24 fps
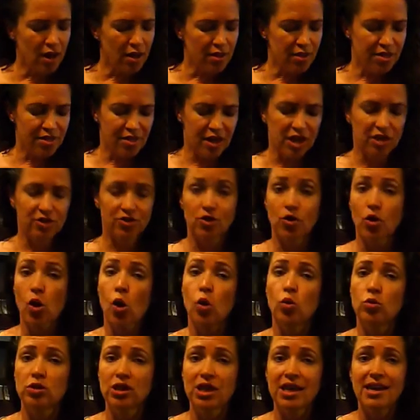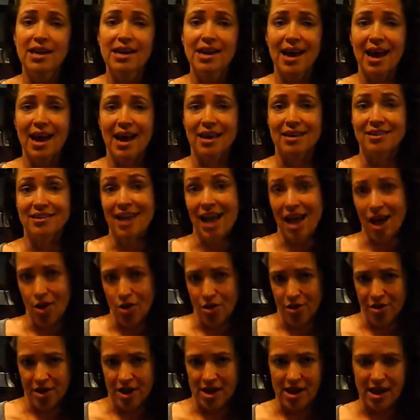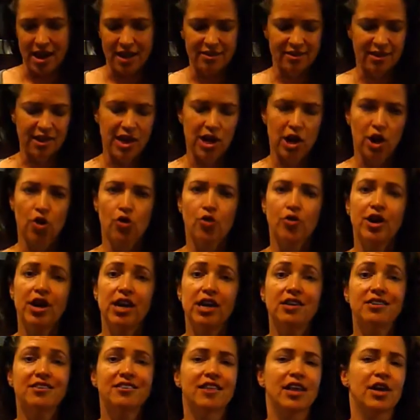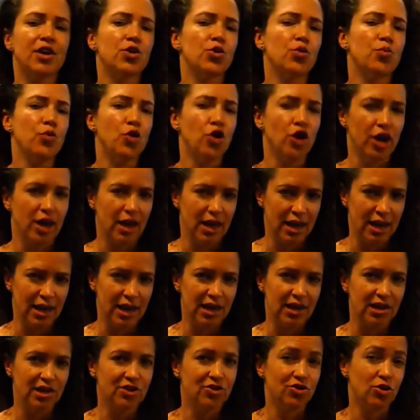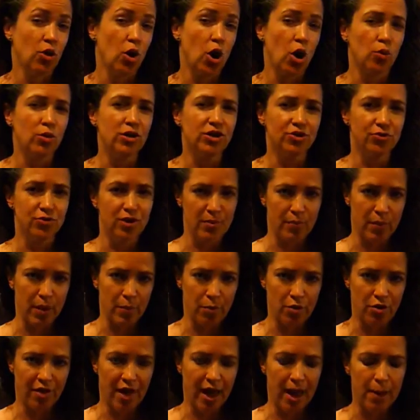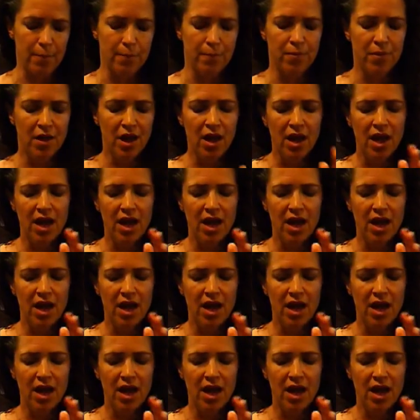Things are only as healthy as the ingredients that you put in it, so always remember that.